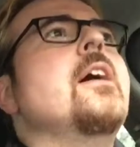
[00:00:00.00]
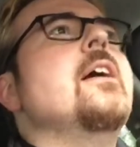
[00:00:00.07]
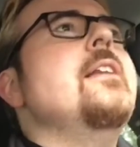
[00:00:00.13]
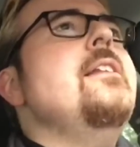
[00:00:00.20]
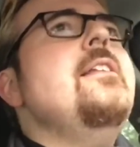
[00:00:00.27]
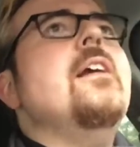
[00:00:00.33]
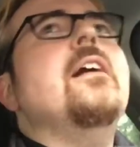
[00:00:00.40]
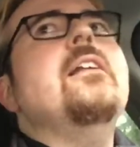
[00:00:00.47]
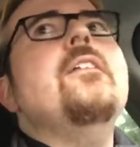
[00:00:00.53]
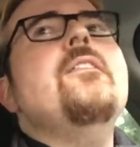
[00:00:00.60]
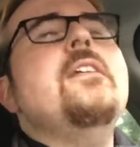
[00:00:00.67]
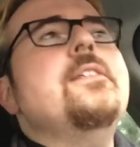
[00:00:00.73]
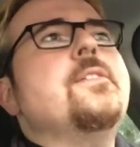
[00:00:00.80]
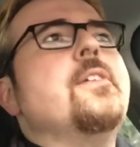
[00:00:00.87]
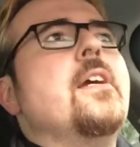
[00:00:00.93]
None of
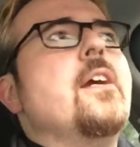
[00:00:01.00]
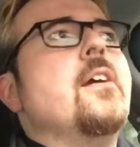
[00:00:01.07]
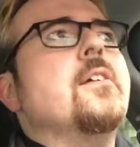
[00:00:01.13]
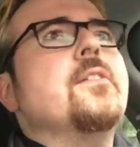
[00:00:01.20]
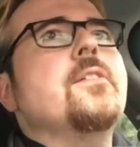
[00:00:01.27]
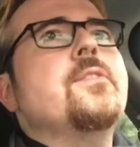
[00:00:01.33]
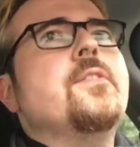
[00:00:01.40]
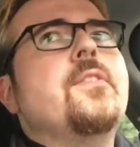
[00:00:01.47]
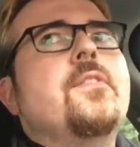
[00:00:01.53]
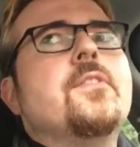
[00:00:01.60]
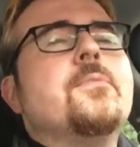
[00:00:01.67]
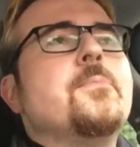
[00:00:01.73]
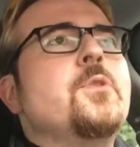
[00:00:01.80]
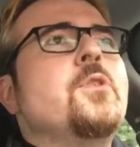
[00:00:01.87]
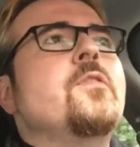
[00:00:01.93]
these characters in
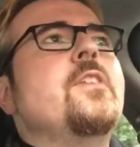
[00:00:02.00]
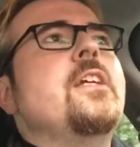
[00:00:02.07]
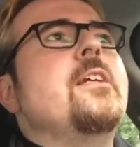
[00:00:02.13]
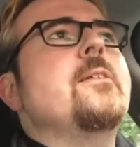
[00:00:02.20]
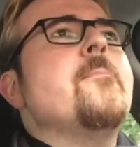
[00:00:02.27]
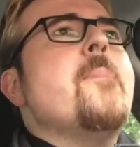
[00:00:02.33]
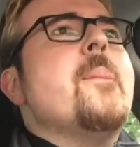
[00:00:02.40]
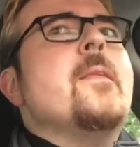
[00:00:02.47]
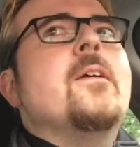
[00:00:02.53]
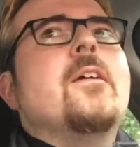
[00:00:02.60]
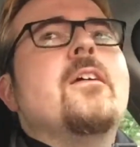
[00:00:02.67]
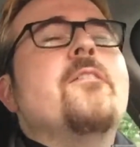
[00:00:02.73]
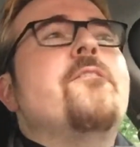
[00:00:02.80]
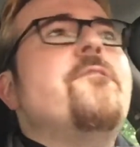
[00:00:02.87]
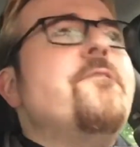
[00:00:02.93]
this movie
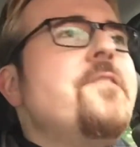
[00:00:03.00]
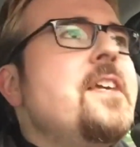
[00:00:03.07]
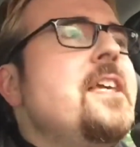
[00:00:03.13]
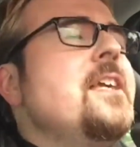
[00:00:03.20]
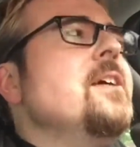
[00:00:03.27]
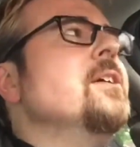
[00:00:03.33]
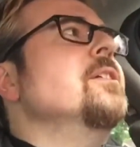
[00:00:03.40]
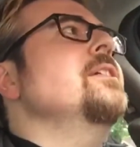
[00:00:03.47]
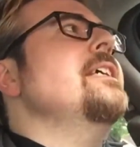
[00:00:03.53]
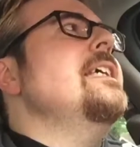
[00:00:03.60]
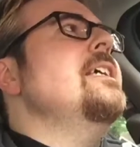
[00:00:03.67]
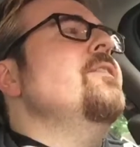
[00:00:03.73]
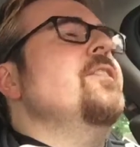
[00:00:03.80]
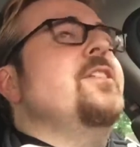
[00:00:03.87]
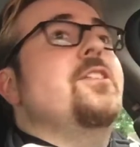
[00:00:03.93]
feel
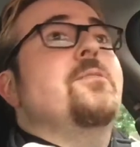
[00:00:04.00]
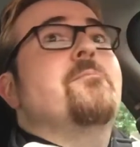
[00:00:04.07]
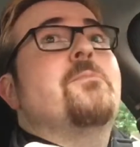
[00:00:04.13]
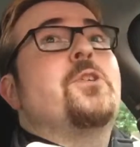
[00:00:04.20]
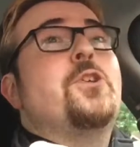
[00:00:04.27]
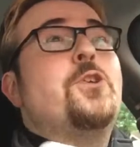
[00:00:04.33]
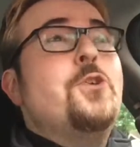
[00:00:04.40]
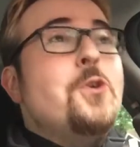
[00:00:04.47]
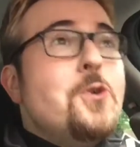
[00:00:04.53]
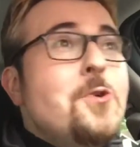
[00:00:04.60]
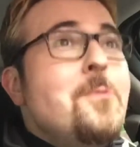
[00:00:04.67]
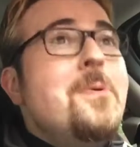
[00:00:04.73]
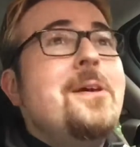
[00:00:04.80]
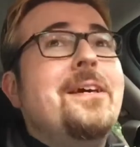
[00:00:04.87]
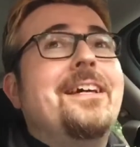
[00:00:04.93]
even
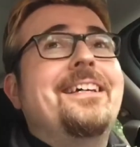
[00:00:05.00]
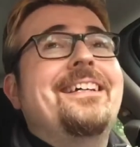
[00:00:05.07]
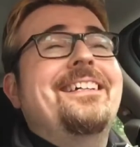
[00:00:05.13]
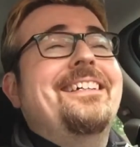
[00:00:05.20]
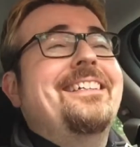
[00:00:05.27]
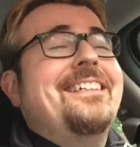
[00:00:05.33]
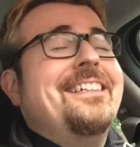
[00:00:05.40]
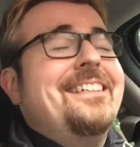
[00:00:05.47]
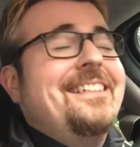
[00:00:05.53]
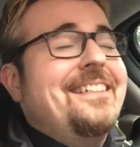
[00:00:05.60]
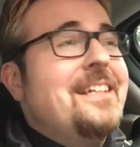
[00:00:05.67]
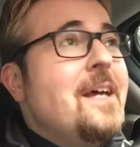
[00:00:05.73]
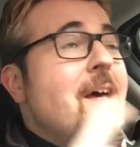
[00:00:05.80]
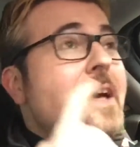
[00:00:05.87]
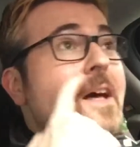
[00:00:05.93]
human.
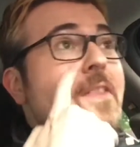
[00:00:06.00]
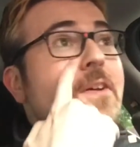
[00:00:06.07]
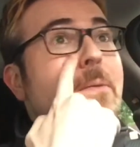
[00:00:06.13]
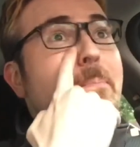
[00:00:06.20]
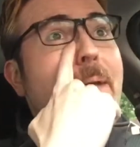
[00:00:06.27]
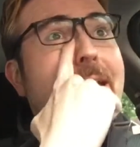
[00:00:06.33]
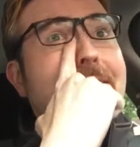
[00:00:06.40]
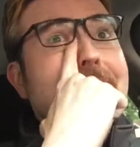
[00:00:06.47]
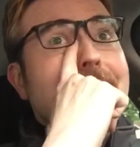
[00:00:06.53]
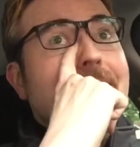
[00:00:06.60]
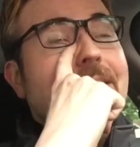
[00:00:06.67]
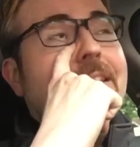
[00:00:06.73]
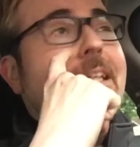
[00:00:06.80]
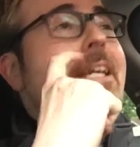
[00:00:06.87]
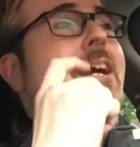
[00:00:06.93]
They're
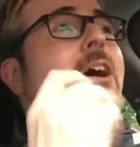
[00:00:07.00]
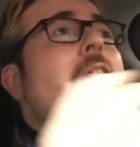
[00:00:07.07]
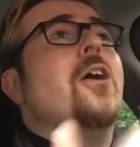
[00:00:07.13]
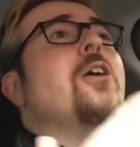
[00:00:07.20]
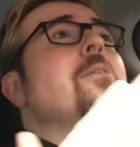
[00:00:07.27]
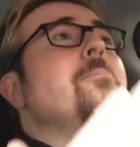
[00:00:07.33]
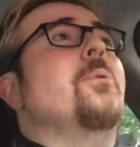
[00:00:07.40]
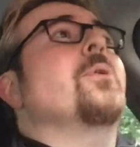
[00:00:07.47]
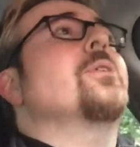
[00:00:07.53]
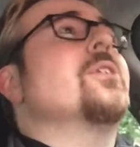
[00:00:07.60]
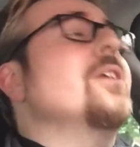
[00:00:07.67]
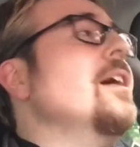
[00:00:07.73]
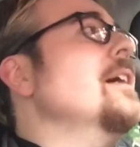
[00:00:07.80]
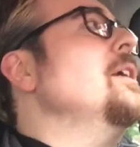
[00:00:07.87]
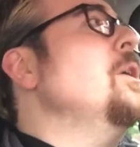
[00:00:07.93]
basically cardboard
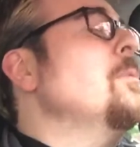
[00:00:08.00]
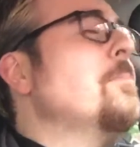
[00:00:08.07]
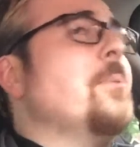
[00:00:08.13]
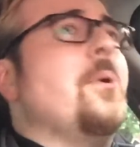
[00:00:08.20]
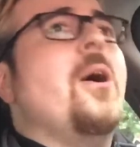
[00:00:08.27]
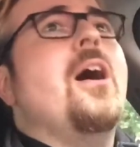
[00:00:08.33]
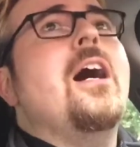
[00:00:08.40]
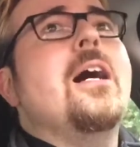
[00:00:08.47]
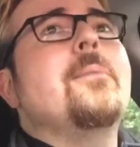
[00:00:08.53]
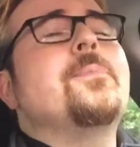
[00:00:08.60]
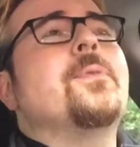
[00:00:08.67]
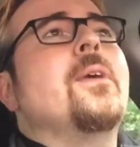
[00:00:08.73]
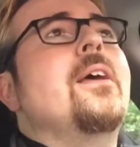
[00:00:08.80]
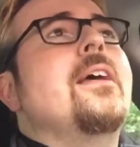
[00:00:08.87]
cutout props.